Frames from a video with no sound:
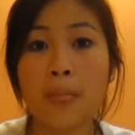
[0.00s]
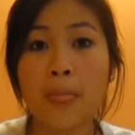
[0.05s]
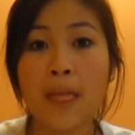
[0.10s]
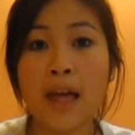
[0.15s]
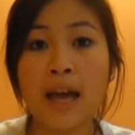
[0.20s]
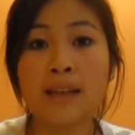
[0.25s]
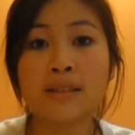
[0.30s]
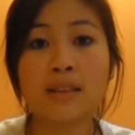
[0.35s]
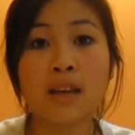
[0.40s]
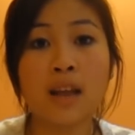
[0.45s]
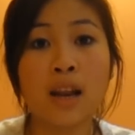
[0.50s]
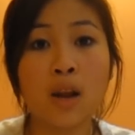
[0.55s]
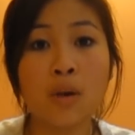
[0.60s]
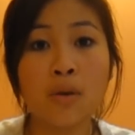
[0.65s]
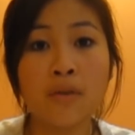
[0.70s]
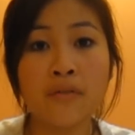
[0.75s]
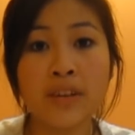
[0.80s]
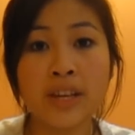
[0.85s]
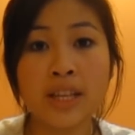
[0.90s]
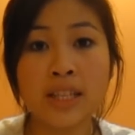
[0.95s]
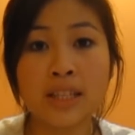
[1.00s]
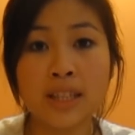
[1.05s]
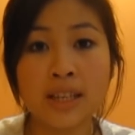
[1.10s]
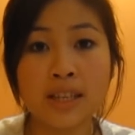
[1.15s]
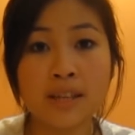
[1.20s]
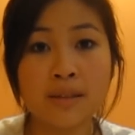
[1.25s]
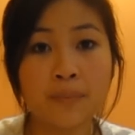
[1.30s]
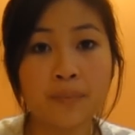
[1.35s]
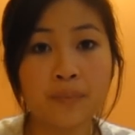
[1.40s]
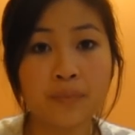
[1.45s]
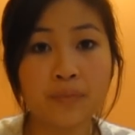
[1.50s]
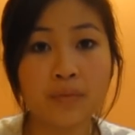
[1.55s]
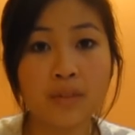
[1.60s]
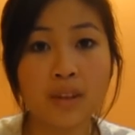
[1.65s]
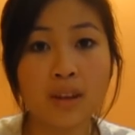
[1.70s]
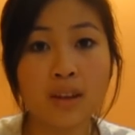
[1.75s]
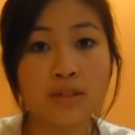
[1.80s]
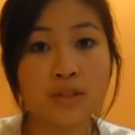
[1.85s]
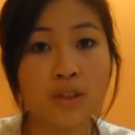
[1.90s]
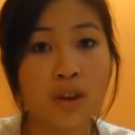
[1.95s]
has a low affinity,
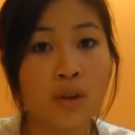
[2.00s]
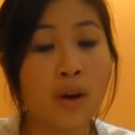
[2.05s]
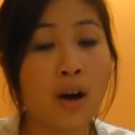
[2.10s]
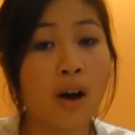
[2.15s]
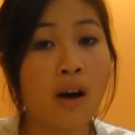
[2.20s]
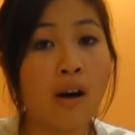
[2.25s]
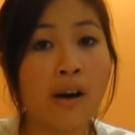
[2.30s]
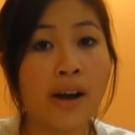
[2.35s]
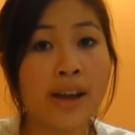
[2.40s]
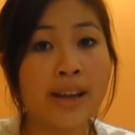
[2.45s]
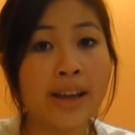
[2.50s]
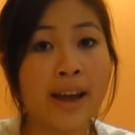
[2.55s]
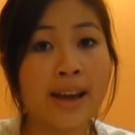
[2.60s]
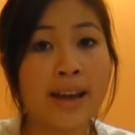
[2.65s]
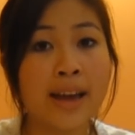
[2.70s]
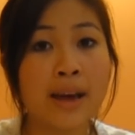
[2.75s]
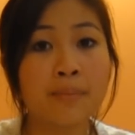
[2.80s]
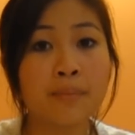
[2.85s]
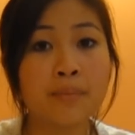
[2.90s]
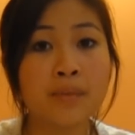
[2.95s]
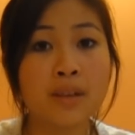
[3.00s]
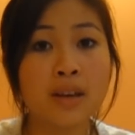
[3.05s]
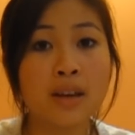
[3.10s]
so a high Km,